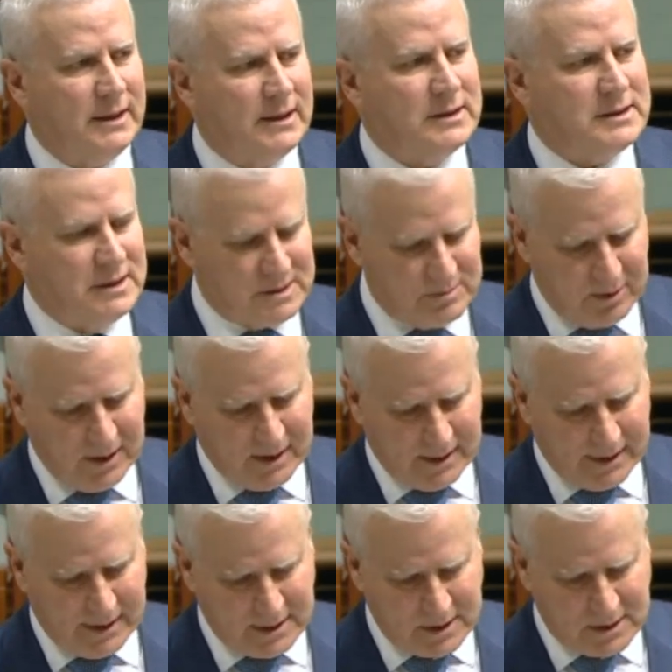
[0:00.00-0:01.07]
since being
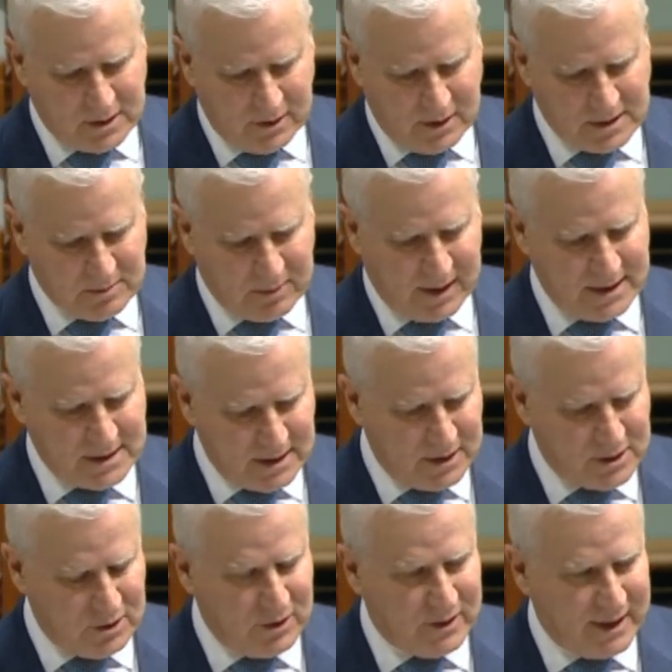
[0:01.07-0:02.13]
elected to this place in
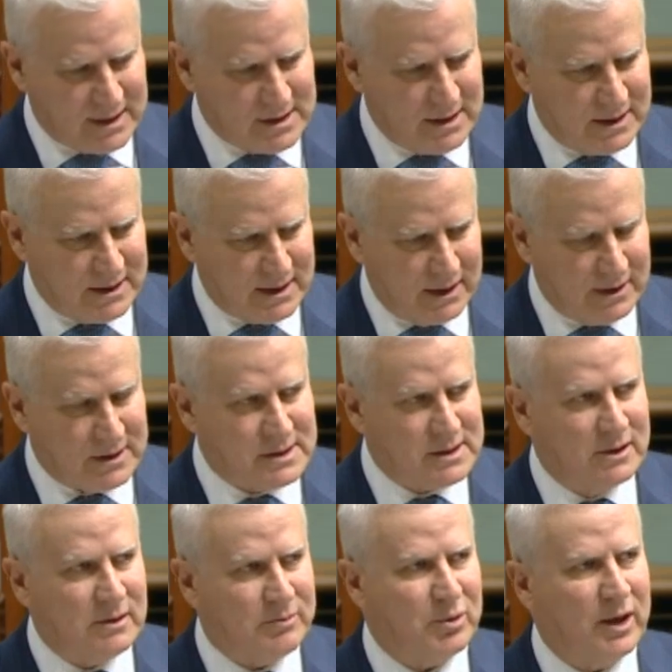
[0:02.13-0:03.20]
2010, to see
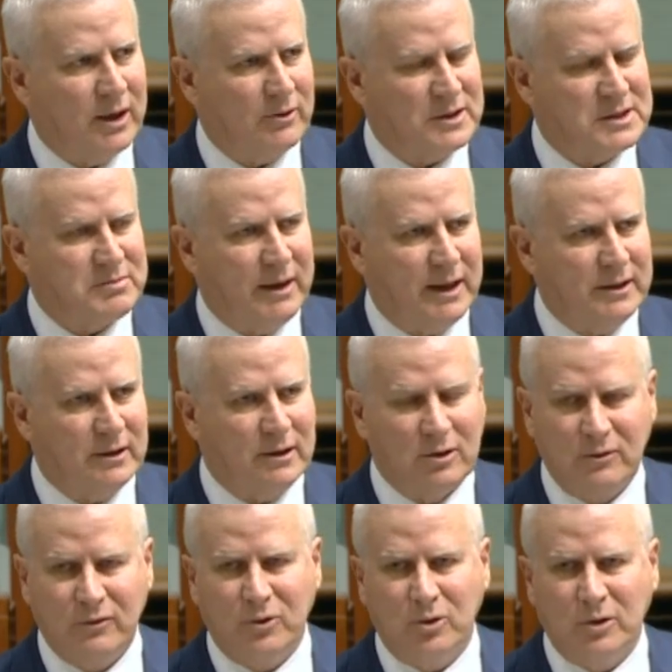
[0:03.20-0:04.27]
the progress made, and I
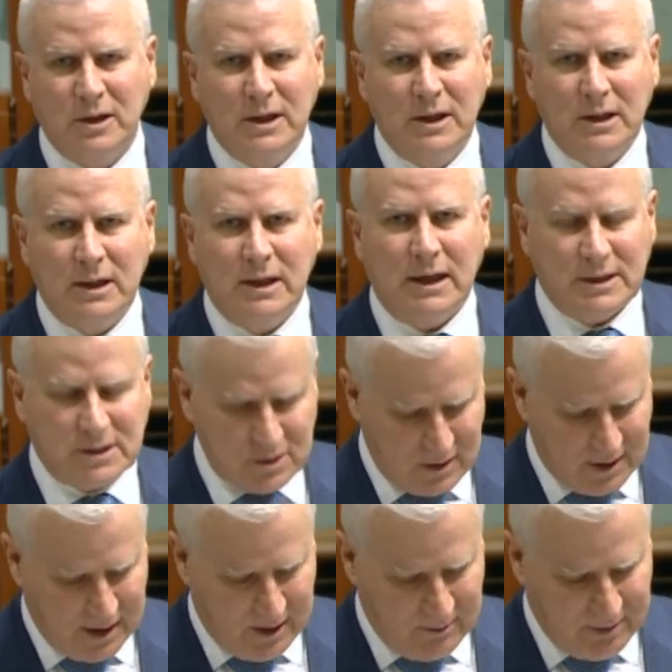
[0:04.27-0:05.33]
look forward to
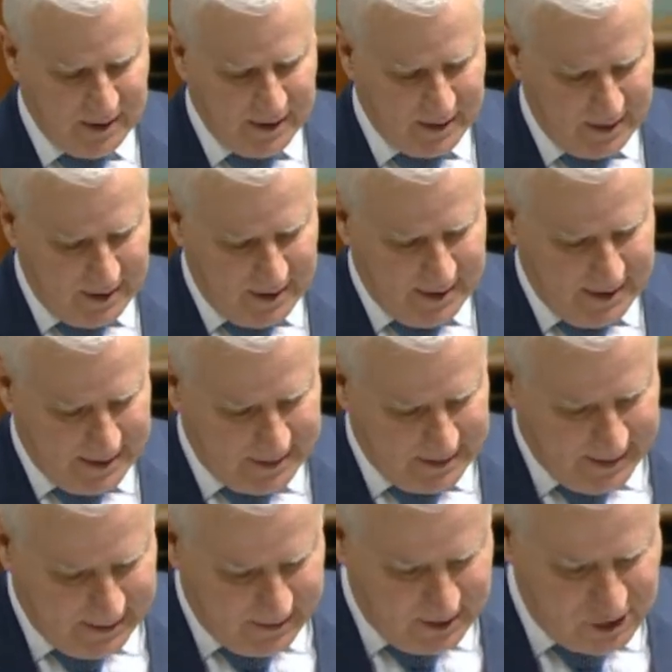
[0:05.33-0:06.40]
the opening
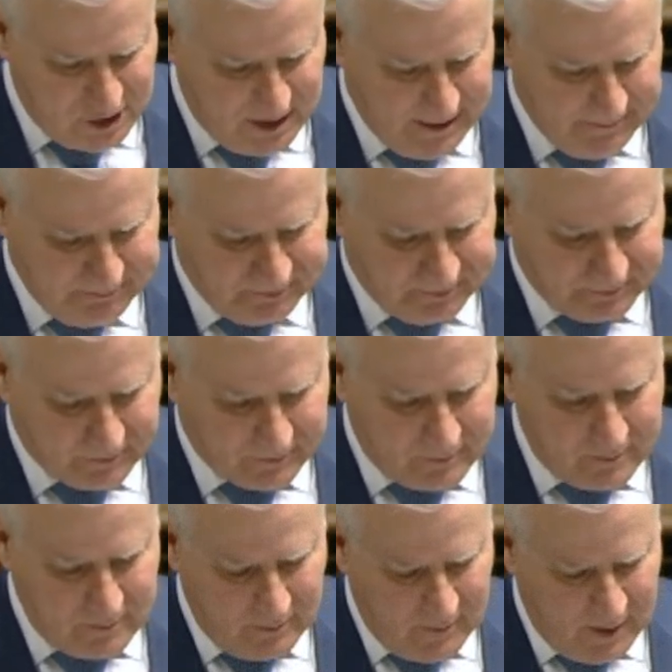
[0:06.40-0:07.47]
later this year.
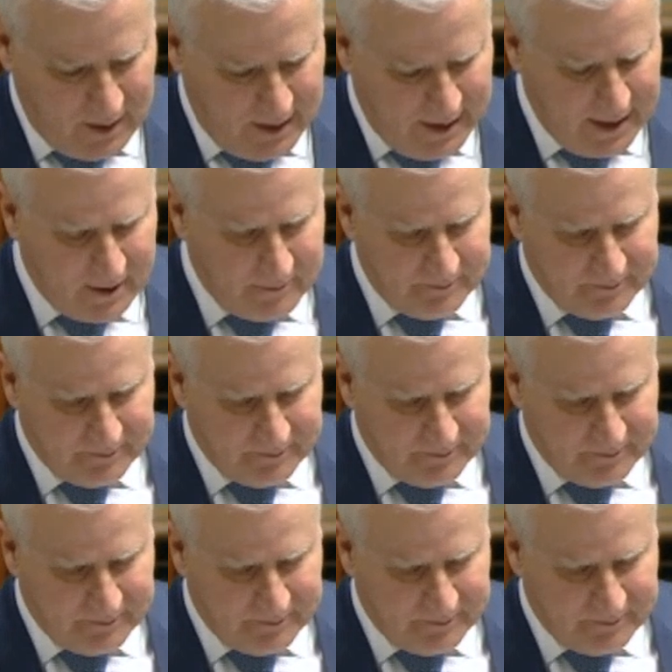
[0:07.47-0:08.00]
Now,